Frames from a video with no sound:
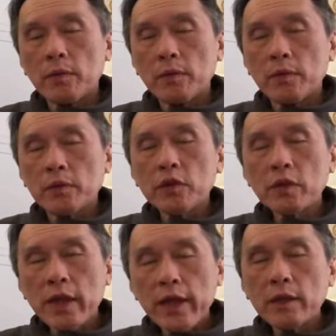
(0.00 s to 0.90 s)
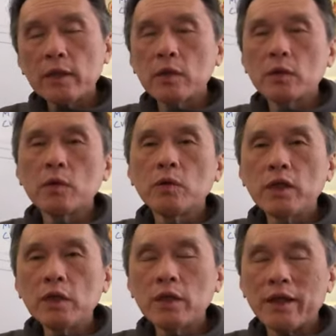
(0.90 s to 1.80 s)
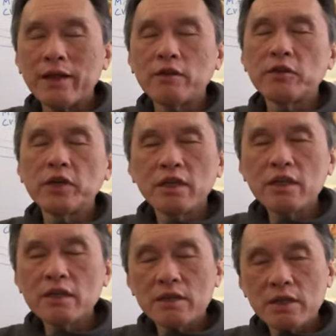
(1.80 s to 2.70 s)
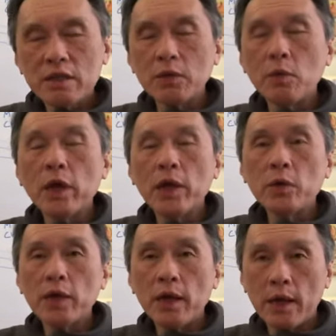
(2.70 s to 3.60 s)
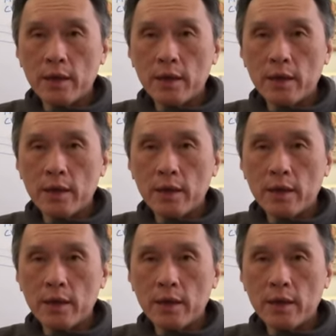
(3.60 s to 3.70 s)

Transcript: so that we can really see where we are.